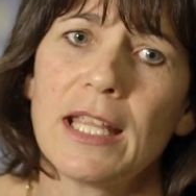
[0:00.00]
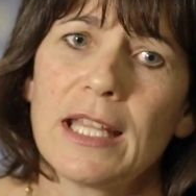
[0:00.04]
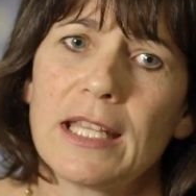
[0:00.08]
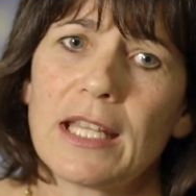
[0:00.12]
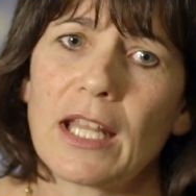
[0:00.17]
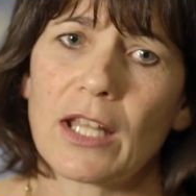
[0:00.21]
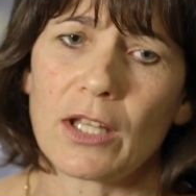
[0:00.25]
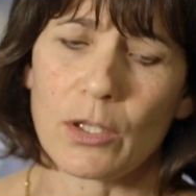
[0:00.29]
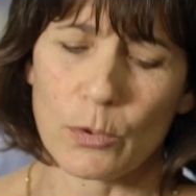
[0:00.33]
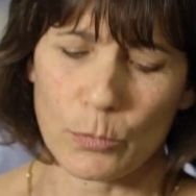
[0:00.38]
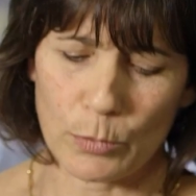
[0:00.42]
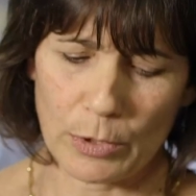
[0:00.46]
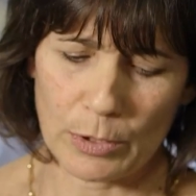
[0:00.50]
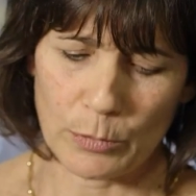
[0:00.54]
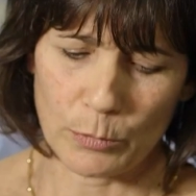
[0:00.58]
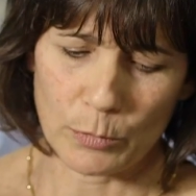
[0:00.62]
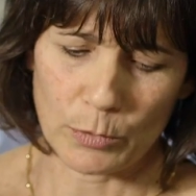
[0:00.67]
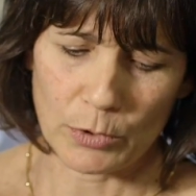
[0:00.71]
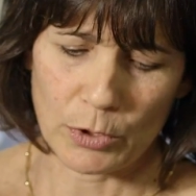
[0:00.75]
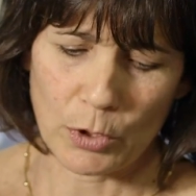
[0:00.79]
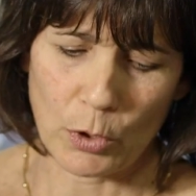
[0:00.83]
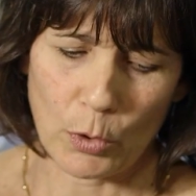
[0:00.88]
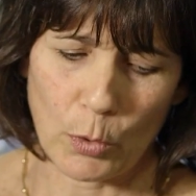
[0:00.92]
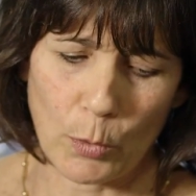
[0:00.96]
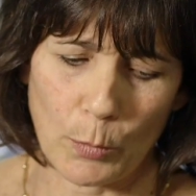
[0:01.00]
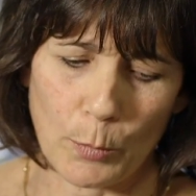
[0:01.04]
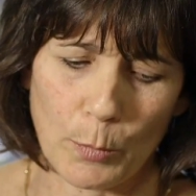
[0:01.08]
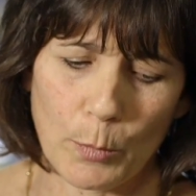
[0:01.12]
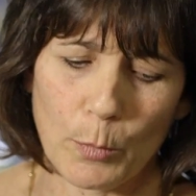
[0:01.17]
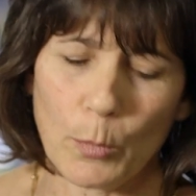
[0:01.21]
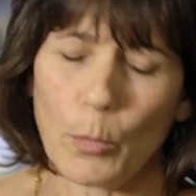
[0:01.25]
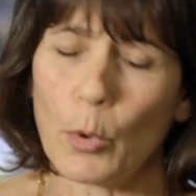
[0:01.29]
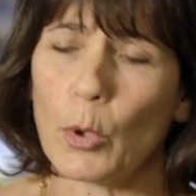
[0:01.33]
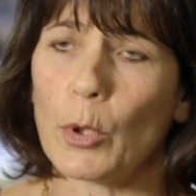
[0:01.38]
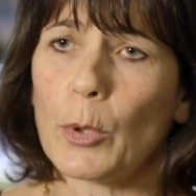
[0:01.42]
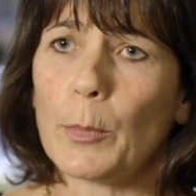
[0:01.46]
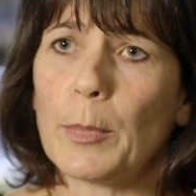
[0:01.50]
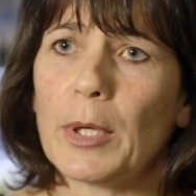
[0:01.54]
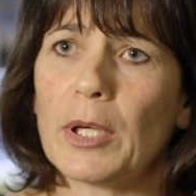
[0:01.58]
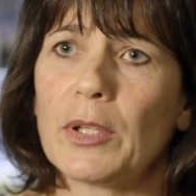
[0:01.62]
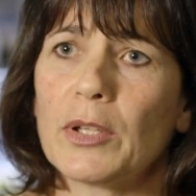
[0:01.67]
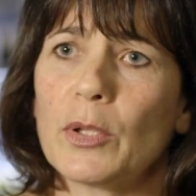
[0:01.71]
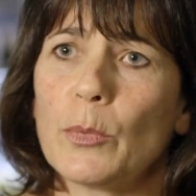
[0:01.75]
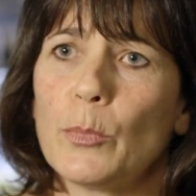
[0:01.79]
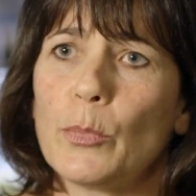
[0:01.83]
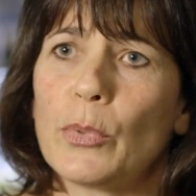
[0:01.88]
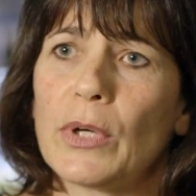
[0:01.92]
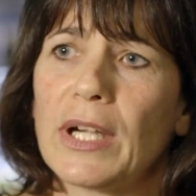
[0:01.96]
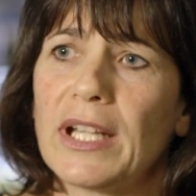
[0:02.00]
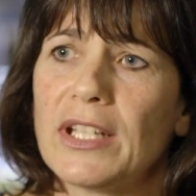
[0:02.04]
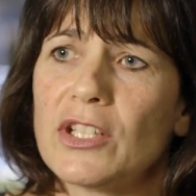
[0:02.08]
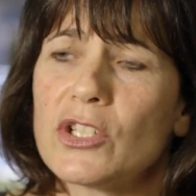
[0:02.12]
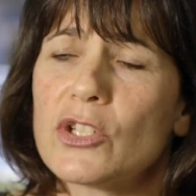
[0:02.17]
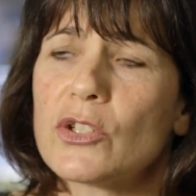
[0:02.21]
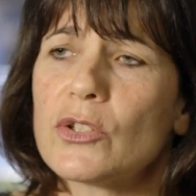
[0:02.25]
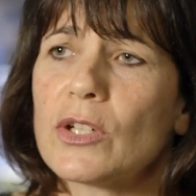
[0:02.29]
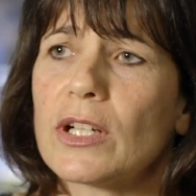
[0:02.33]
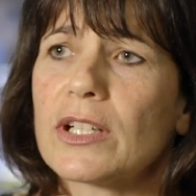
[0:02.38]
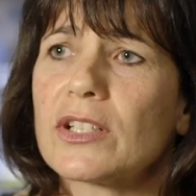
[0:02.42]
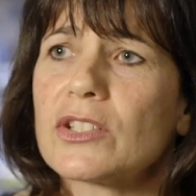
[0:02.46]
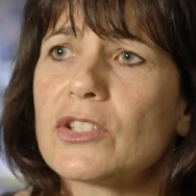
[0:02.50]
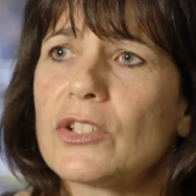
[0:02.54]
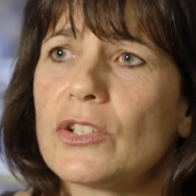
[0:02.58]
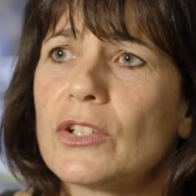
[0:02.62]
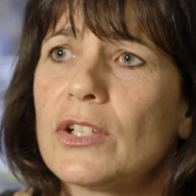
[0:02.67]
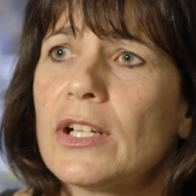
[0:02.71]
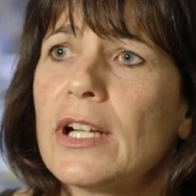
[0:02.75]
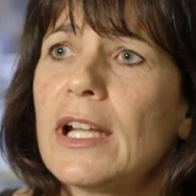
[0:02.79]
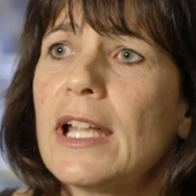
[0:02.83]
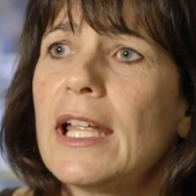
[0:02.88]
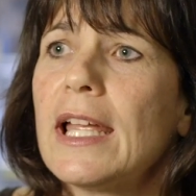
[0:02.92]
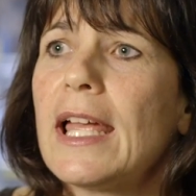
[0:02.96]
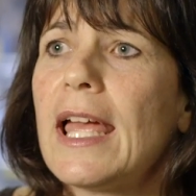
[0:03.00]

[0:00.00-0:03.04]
another one will know more about the brain structure,